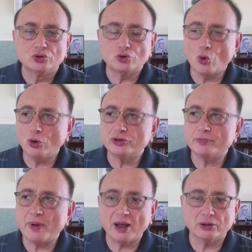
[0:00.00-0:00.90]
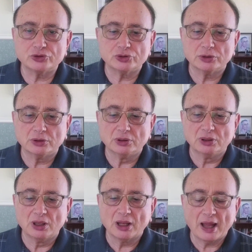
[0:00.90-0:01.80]
talks about
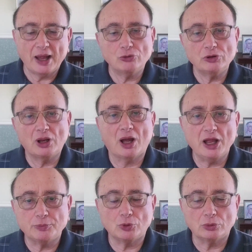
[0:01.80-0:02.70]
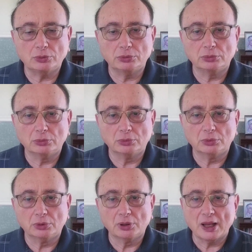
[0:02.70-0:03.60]
how reliable,
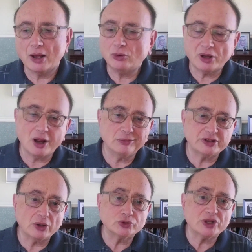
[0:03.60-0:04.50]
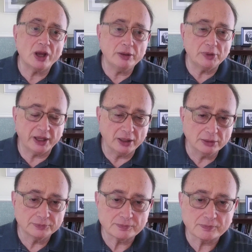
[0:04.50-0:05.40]
how current, how timely,
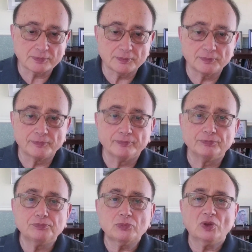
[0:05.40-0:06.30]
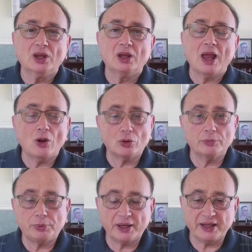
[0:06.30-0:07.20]
how
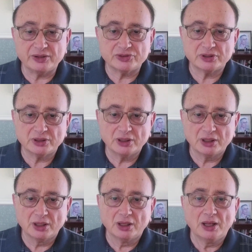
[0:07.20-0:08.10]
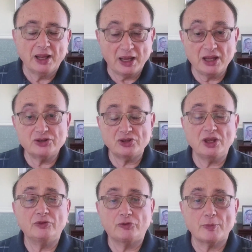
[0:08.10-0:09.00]
complete is the
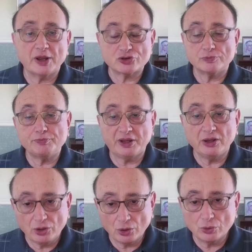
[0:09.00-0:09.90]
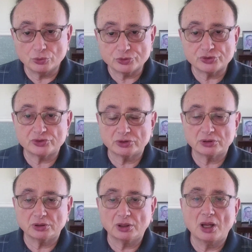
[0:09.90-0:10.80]
information being used
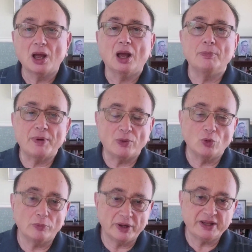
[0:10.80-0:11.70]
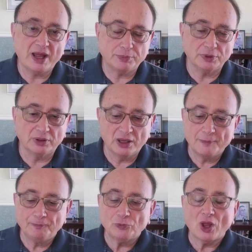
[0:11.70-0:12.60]
about what might happen,
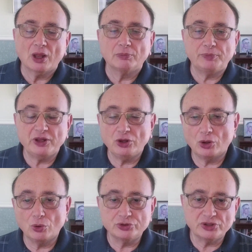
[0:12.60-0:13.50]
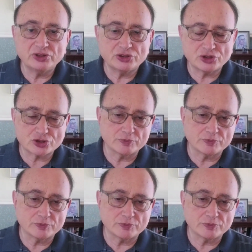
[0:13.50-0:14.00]
being used in decision